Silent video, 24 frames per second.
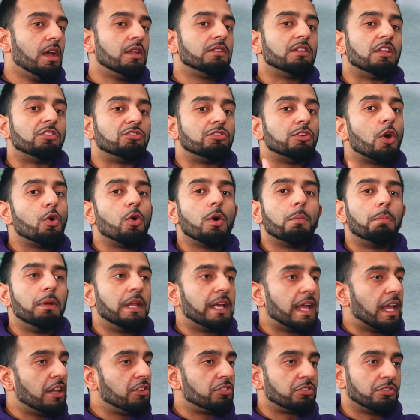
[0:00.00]
There's no
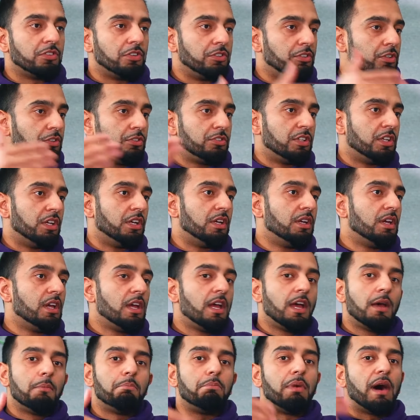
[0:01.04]
obligation on you to
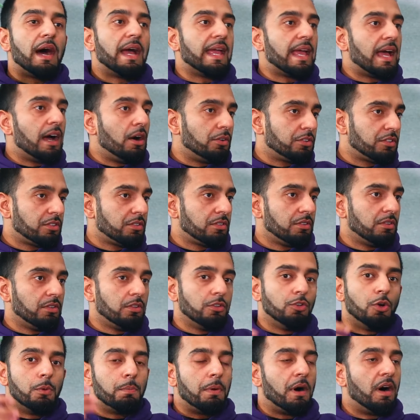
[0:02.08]
buy out
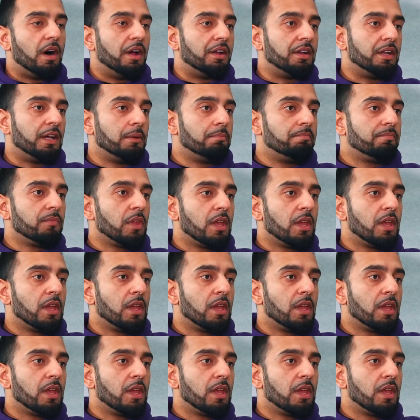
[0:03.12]
your partner,